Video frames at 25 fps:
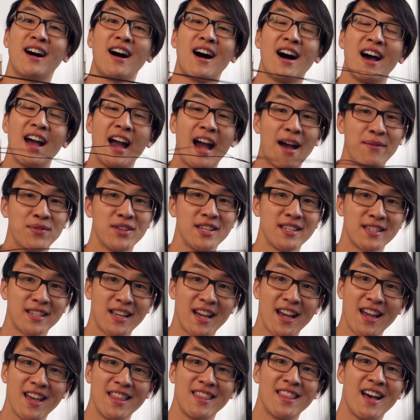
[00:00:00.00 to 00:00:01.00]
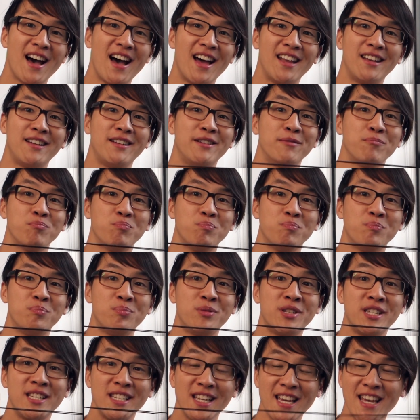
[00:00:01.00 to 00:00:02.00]
I have to say that
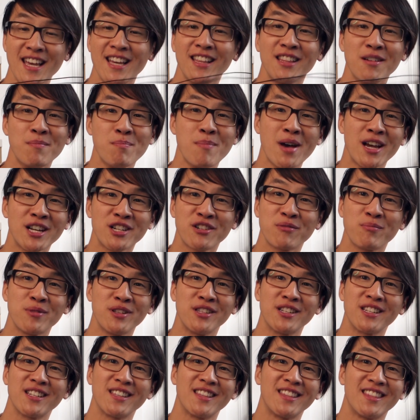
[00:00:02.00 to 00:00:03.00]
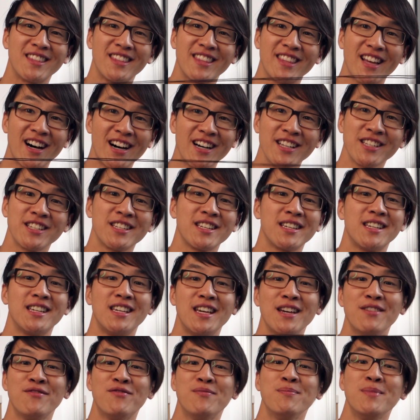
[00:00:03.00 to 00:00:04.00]
seeing the measurements does
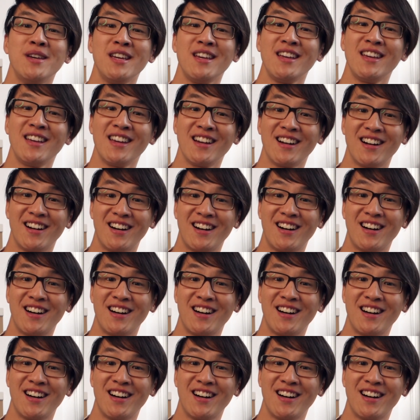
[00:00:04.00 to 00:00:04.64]
give me